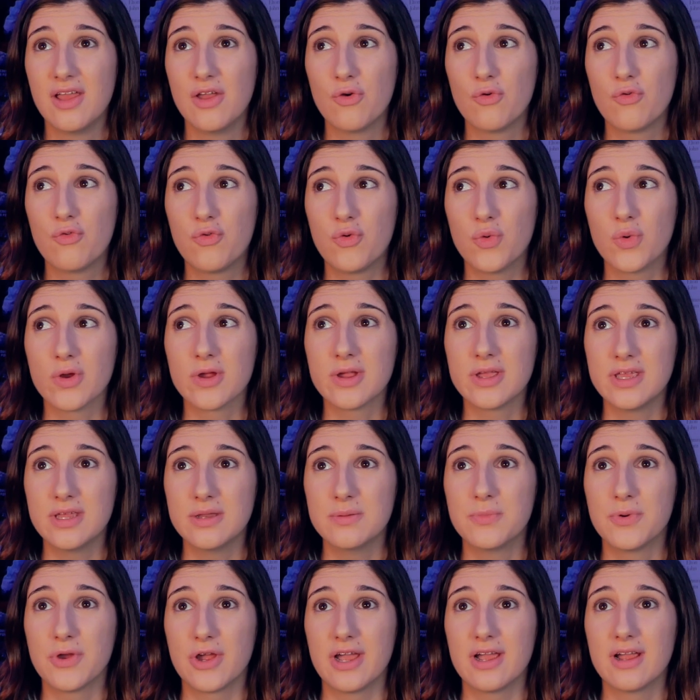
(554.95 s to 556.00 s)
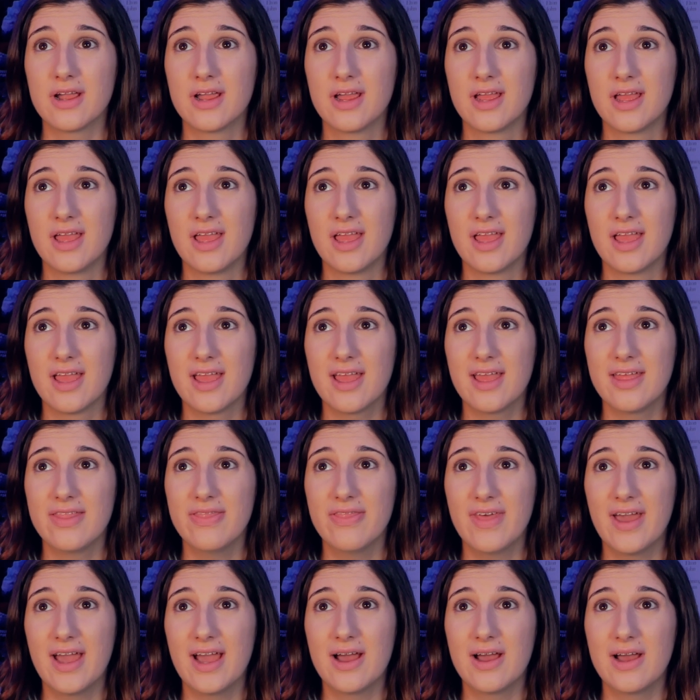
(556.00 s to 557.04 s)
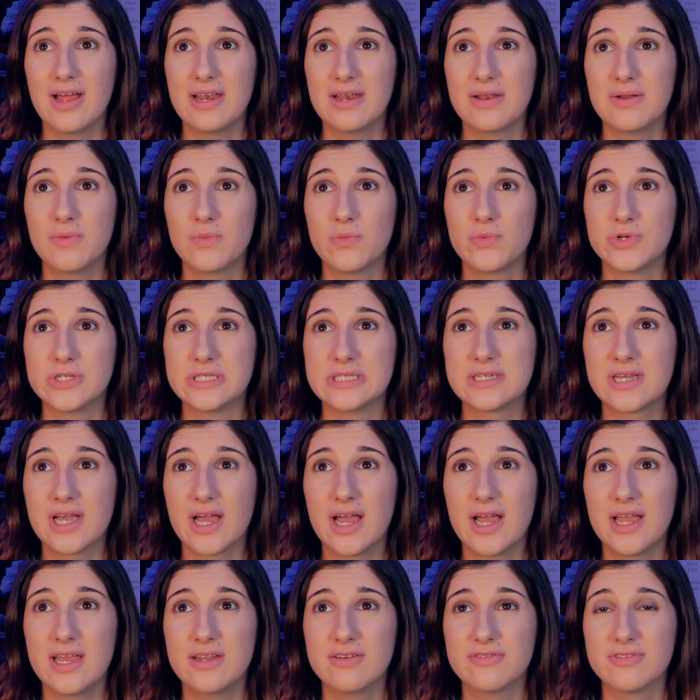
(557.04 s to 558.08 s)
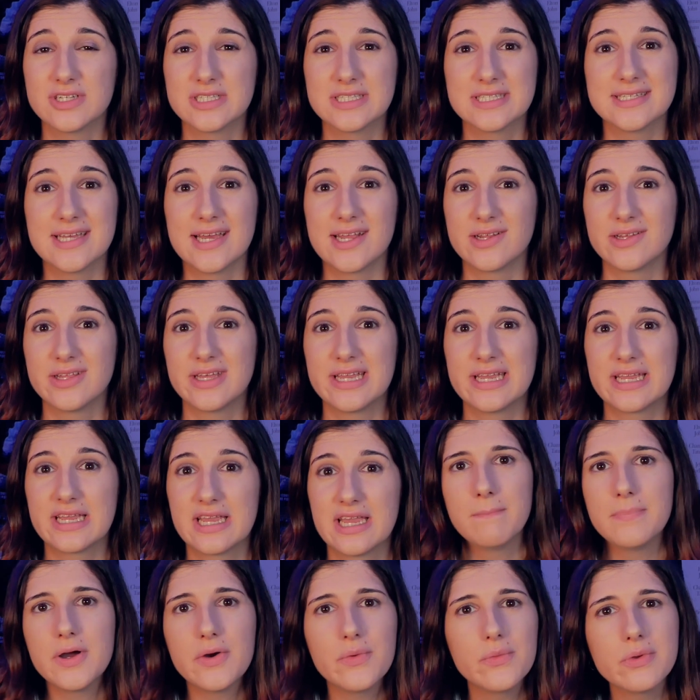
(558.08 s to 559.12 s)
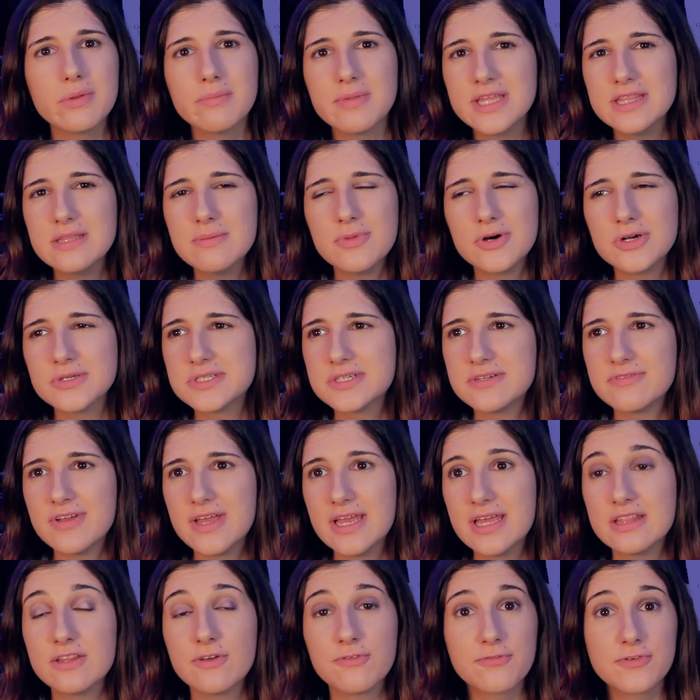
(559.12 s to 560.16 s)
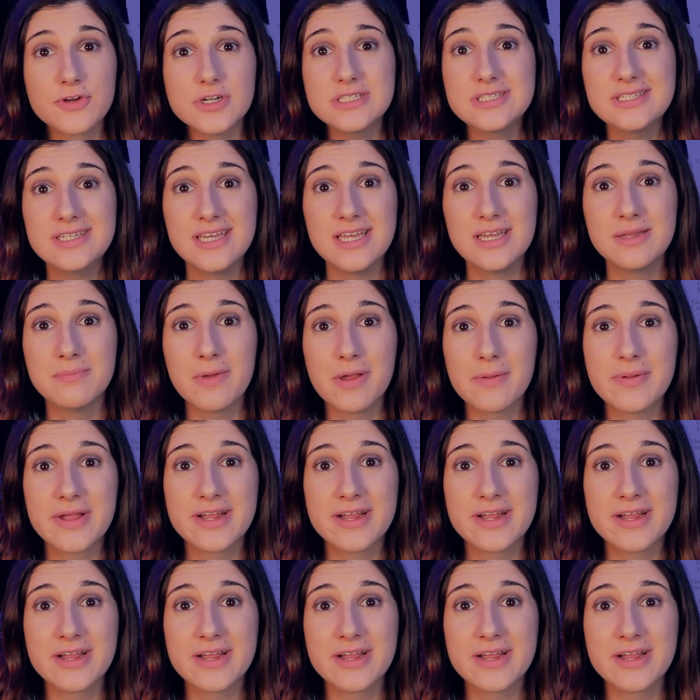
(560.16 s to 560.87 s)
for Eid prayer and that was kind of unsettling. But we made the most of it. The first Eid, my